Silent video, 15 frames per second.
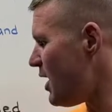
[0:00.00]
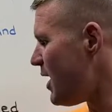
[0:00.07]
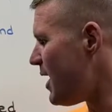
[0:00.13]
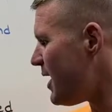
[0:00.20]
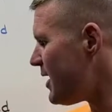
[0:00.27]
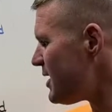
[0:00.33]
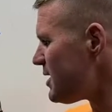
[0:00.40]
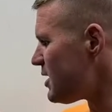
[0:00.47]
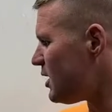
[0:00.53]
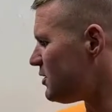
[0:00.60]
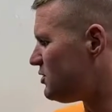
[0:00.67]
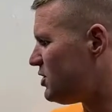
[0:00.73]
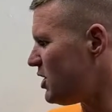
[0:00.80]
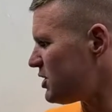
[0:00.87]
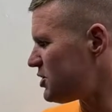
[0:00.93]
any
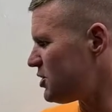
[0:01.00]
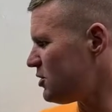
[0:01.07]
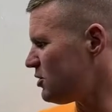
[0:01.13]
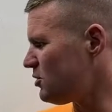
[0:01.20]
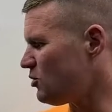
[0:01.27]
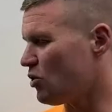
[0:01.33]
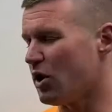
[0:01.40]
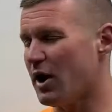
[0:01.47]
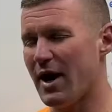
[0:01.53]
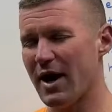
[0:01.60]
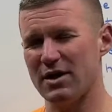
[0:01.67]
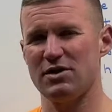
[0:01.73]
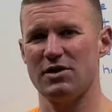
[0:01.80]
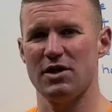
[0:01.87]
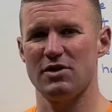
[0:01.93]
additional or
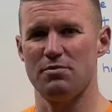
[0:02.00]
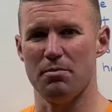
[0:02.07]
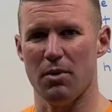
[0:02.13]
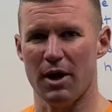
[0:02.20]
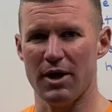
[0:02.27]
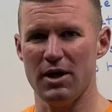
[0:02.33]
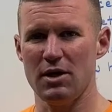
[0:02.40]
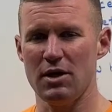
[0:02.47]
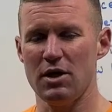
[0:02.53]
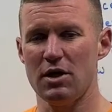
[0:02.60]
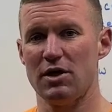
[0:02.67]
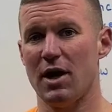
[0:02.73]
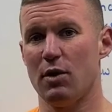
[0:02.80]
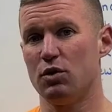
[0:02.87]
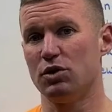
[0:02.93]
excess money
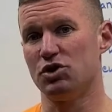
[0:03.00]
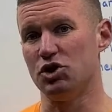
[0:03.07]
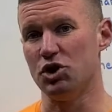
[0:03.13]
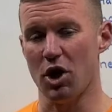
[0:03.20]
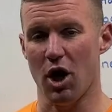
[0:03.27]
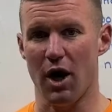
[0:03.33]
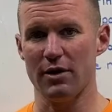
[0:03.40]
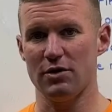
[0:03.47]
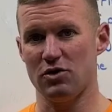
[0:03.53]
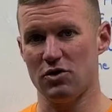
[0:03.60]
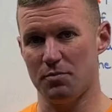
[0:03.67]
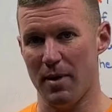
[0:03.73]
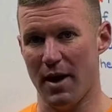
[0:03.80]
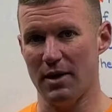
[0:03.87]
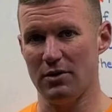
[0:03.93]
that was not
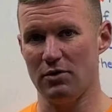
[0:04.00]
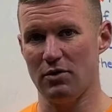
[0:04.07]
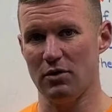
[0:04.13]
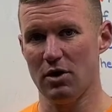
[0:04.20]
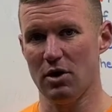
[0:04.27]
spent